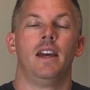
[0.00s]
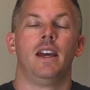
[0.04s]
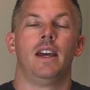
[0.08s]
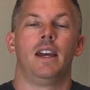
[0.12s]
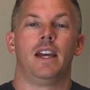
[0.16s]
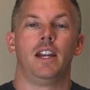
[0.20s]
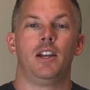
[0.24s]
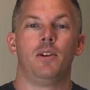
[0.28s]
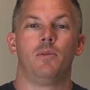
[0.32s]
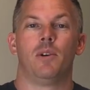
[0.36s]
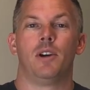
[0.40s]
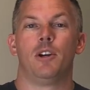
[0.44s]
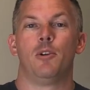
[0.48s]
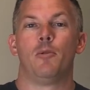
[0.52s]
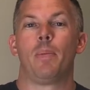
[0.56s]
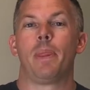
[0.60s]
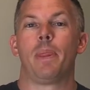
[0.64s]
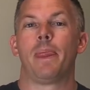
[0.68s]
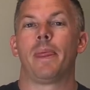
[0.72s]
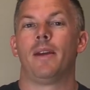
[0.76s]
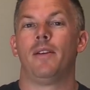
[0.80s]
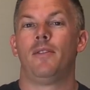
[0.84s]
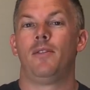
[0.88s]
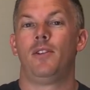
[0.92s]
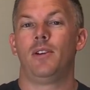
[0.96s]
Anyway,
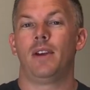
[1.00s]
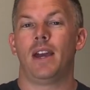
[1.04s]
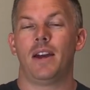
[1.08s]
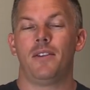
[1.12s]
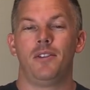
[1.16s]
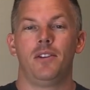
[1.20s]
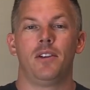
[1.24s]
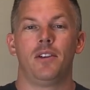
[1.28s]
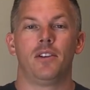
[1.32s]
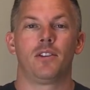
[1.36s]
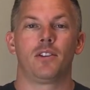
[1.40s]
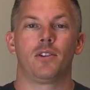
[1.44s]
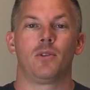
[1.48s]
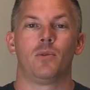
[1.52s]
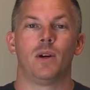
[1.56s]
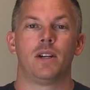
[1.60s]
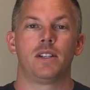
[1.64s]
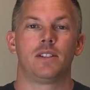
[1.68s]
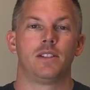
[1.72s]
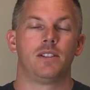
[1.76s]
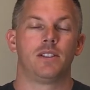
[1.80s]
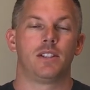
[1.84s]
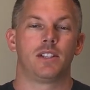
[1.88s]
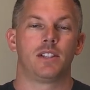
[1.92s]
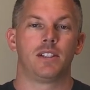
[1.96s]
if you have any other
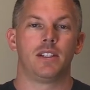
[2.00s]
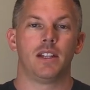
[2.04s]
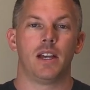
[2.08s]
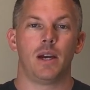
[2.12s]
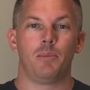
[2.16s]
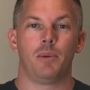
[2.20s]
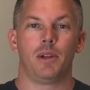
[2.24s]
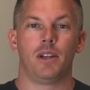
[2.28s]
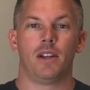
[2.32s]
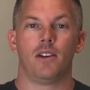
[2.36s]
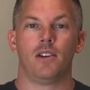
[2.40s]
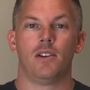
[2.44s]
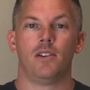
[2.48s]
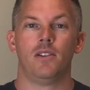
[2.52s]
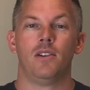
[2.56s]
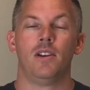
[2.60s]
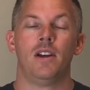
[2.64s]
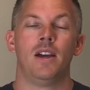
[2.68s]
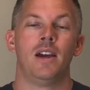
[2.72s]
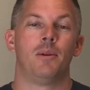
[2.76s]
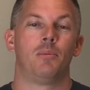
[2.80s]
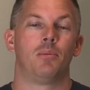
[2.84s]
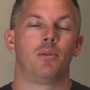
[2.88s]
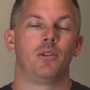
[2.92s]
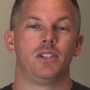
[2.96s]
questions, just let me know.
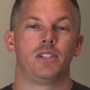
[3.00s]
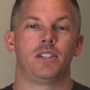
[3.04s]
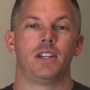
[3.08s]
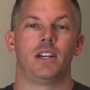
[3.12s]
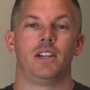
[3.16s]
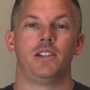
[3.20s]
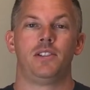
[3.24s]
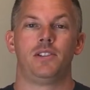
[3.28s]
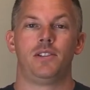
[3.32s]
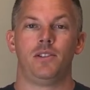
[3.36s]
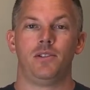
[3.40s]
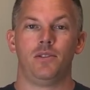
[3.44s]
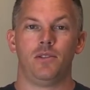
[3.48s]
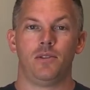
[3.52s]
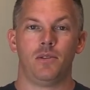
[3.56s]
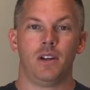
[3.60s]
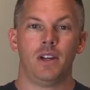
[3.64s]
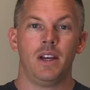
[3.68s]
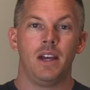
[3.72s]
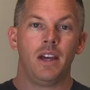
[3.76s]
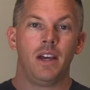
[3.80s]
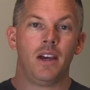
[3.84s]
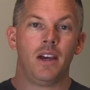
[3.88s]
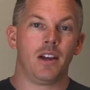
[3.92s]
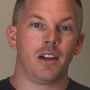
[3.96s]
Appreciate you
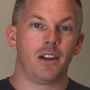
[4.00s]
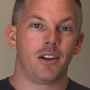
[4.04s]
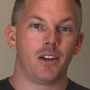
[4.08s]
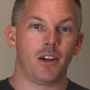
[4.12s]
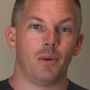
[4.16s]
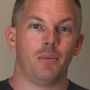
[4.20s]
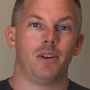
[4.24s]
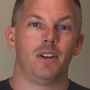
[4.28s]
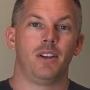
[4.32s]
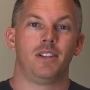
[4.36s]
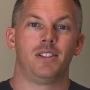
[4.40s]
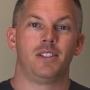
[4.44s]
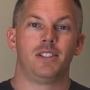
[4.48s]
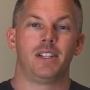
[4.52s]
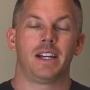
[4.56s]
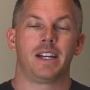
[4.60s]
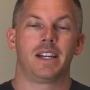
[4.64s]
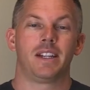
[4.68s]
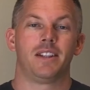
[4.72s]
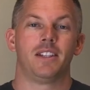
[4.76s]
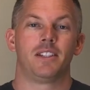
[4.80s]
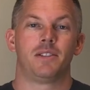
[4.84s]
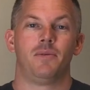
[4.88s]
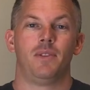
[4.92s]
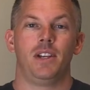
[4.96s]
coming and
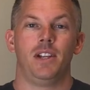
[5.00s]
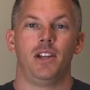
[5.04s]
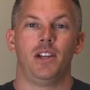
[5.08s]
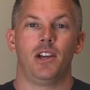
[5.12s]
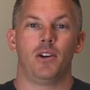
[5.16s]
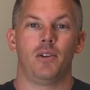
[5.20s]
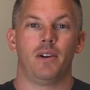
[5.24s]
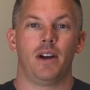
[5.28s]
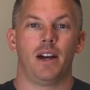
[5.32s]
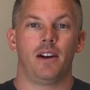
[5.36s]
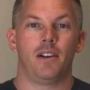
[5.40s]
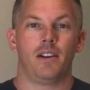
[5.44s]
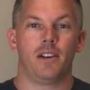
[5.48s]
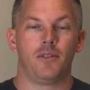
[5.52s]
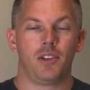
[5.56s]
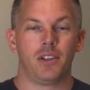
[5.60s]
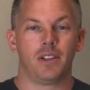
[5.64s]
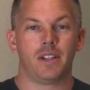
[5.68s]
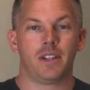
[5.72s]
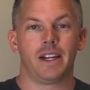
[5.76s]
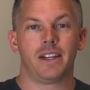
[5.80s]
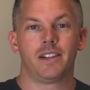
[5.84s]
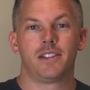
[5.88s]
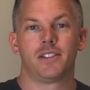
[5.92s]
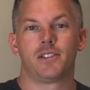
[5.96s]
checking this video out. If
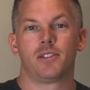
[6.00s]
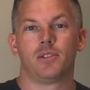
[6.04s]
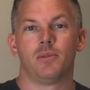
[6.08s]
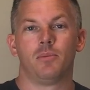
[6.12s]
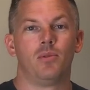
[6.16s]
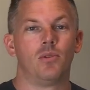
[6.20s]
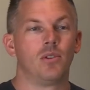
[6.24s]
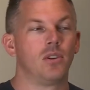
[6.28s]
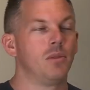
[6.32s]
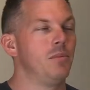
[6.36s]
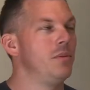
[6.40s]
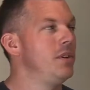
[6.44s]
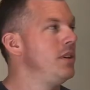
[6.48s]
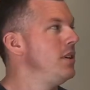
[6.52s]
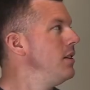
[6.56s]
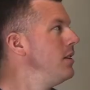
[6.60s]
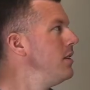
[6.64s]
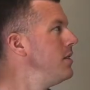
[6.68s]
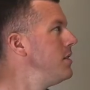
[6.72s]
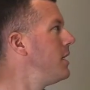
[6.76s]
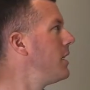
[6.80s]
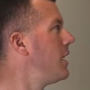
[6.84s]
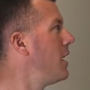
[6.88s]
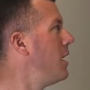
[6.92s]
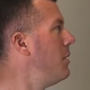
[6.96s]
you'd like to support me,
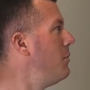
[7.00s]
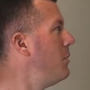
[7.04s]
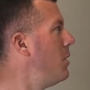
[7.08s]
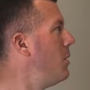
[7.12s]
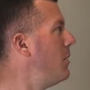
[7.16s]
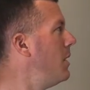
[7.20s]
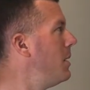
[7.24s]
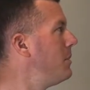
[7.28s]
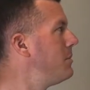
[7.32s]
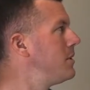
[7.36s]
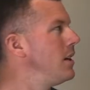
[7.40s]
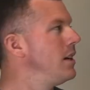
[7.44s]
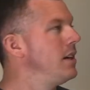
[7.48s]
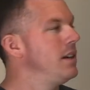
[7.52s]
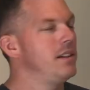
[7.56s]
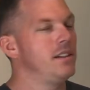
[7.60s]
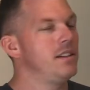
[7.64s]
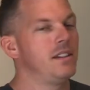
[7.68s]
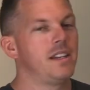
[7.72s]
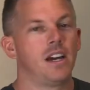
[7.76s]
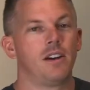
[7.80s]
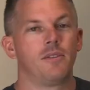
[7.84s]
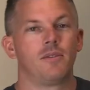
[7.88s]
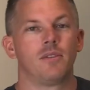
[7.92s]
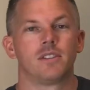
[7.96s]
check out my website,
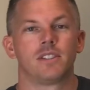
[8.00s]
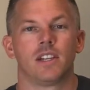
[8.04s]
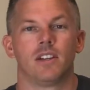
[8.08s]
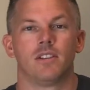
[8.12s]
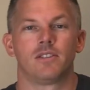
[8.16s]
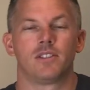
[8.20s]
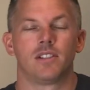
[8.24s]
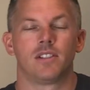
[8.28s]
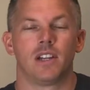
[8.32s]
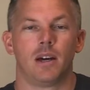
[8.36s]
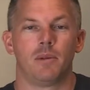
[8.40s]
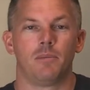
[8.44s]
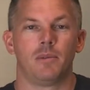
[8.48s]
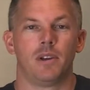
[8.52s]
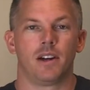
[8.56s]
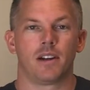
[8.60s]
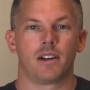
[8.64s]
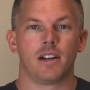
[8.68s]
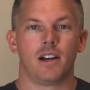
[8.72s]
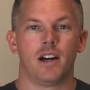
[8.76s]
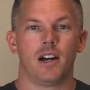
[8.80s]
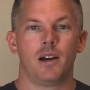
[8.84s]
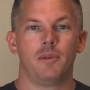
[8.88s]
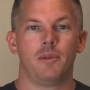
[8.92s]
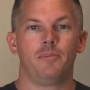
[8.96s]

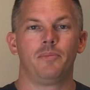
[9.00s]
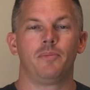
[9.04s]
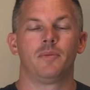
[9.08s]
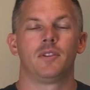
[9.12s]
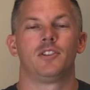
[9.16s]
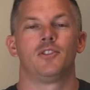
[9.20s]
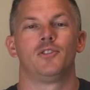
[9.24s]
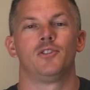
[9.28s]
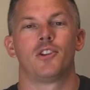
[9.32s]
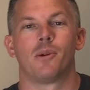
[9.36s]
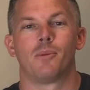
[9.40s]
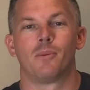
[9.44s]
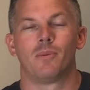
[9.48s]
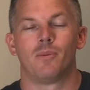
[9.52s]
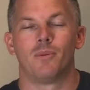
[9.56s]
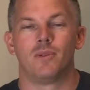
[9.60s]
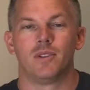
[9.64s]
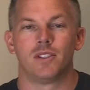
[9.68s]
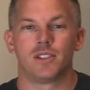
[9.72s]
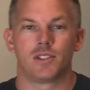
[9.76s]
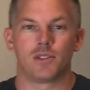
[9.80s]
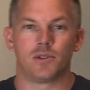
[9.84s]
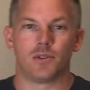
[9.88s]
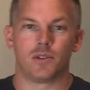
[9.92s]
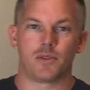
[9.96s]
downforsoundshop.com. It's your
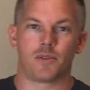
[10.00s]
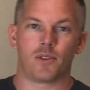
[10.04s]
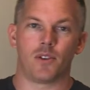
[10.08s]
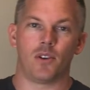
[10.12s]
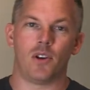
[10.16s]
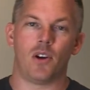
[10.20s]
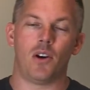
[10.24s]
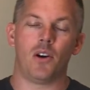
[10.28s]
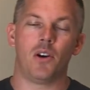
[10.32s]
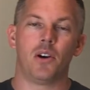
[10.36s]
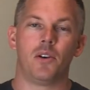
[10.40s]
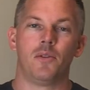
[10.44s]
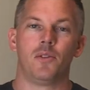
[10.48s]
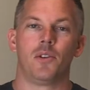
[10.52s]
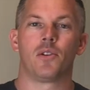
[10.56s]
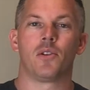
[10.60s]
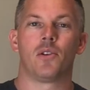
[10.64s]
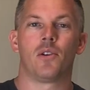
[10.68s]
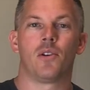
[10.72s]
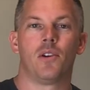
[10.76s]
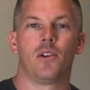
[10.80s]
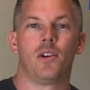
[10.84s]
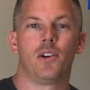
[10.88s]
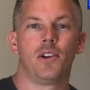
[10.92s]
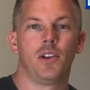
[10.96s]
#1 source for all of your
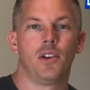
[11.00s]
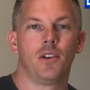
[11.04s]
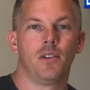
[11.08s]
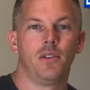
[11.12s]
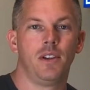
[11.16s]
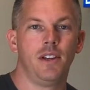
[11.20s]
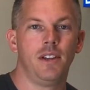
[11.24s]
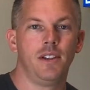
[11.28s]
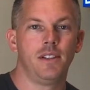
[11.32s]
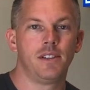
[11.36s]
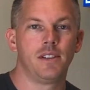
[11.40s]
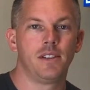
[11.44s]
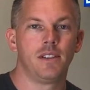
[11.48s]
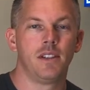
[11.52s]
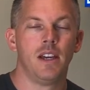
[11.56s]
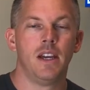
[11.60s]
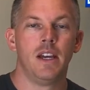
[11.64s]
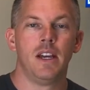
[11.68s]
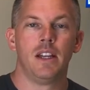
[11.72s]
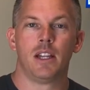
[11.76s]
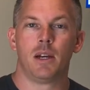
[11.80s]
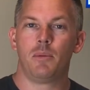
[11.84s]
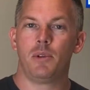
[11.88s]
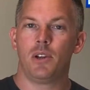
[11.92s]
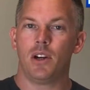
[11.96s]
car audio needs.
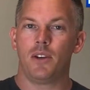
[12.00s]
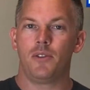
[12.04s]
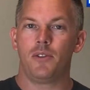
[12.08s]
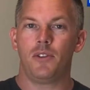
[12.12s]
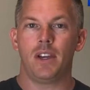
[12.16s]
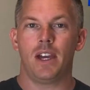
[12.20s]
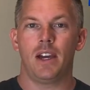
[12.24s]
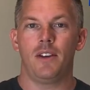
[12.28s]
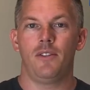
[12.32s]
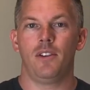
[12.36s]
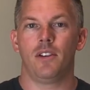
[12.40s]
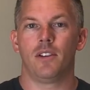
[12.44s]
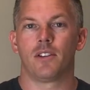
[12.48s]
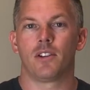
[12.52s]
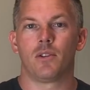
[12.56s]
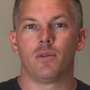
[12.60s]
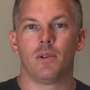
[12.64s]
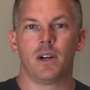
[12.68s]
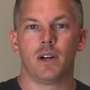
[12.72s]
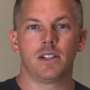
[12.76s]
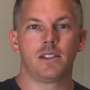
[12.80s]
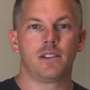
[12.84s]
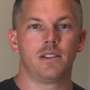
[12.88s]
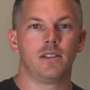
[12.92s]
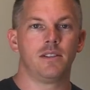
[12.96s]
Let me know if you have any other
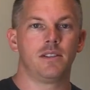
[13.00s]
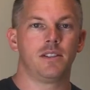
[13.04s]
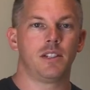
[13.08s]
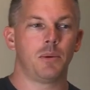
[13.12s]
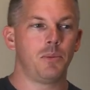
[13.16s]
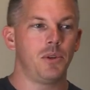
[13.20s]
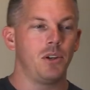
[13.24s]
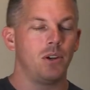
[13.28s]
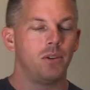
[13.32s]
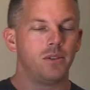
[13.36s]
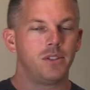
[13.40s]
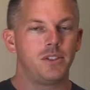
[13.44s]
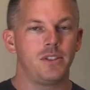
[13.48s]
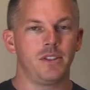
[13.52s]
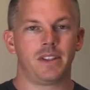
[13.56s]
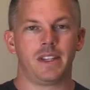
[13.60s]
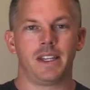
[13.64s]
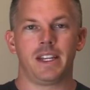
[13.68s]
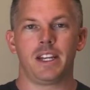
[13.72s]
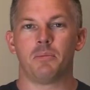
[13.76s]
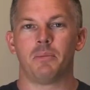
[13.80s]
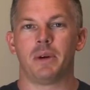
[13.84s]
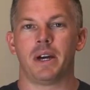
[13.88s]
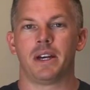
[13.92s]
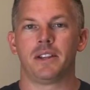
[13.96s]
questions. Let me know what you
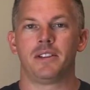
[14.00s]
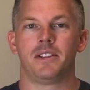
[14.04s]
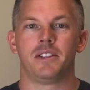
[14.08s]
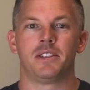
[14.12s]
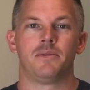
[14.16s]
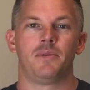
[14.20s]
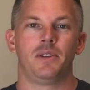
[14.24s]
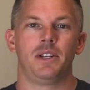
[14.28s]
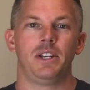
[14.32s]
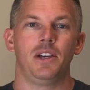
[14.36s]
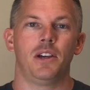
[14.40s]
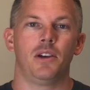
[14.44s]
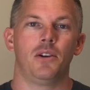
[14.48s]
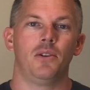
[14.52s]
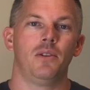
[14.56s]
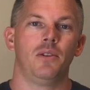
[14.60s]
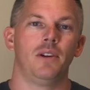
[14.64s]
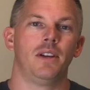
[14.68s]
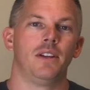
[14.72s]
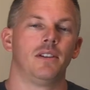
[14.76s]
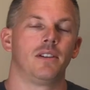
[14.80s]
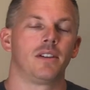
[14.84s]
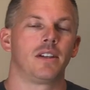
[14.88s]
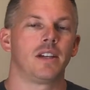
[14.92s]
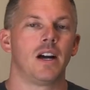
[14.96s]
think about this video
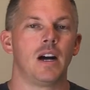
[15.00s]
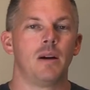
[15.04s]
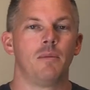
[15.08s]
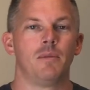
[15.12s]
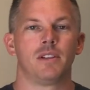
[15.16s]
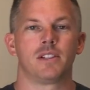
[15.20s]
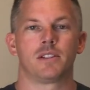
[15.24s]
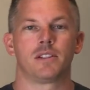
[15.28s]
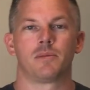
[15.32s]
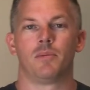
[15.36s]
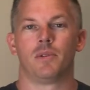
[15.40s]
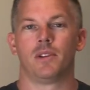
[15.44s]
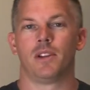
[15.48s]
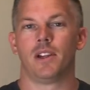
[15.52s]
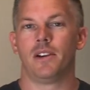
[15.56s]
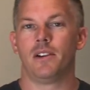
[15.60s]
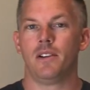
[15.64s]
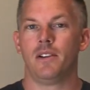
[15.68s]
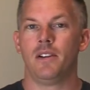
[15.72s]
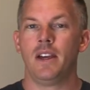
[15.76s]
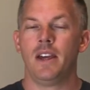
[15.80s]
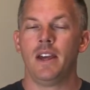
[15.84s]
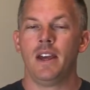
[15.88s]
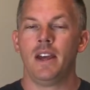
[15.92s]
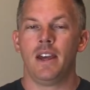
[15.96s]
in the comments
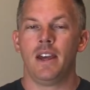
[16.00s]
below.